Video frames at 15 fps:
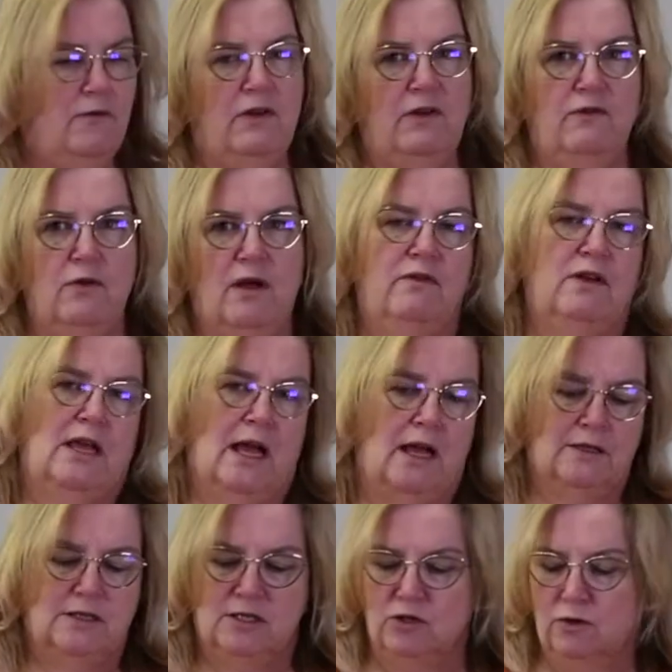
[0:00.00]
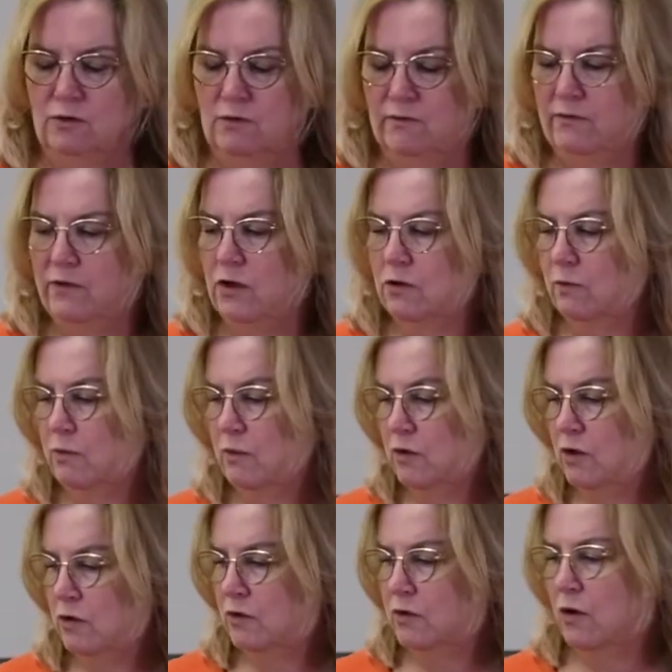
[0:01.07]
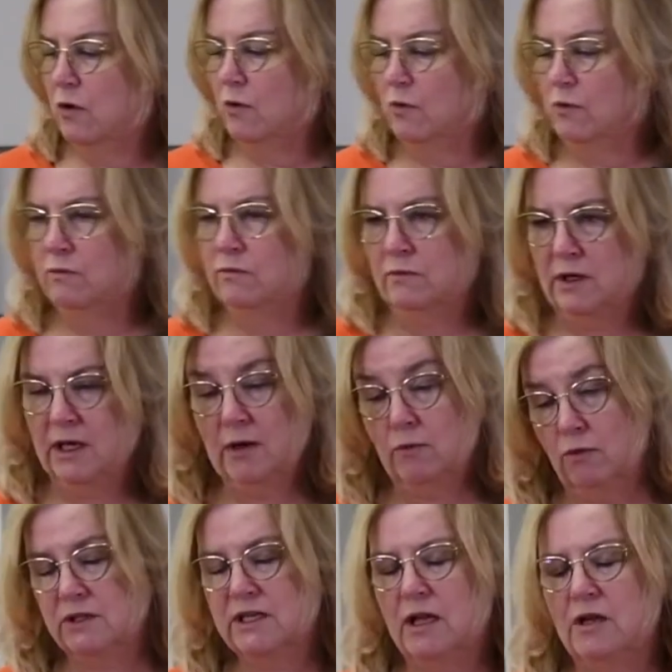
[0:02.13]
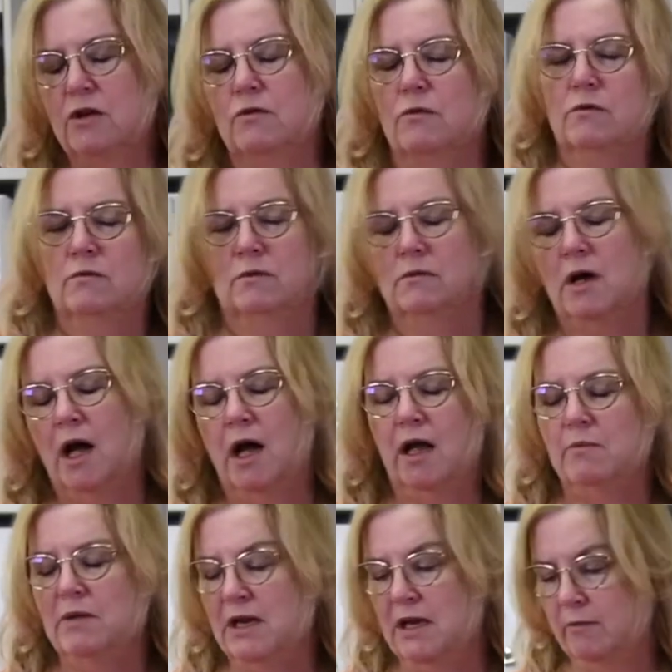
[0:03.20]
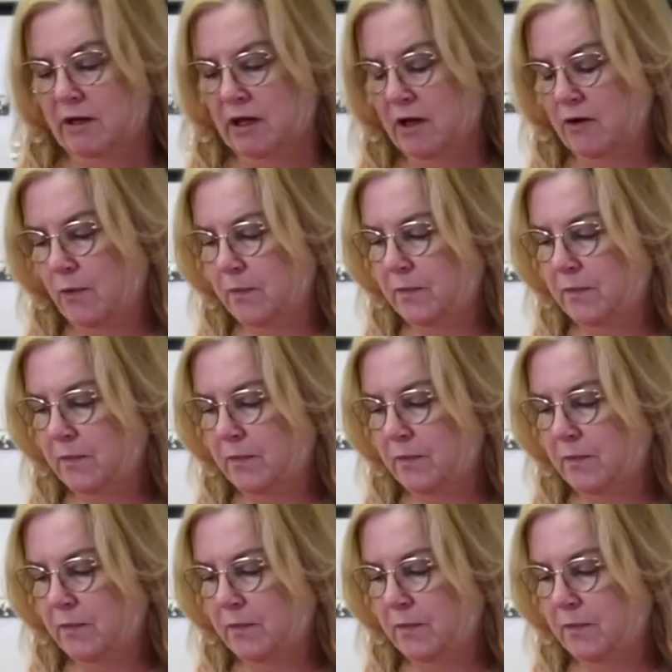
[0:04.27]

If you have a gas stove, you'll know, it will tell you high, medium, and low.